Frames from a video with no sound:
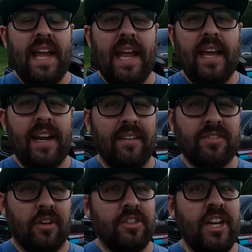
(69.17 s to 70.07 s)
and
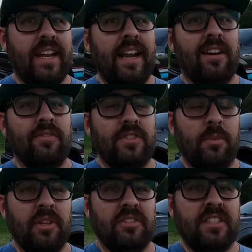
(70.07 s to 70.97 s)
I've started checking off
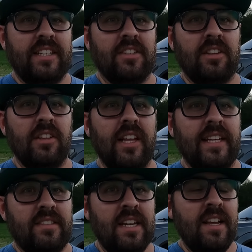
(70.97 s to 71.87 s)
some of those things on the
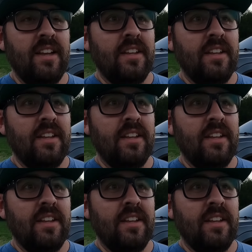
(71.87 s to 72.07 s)
list.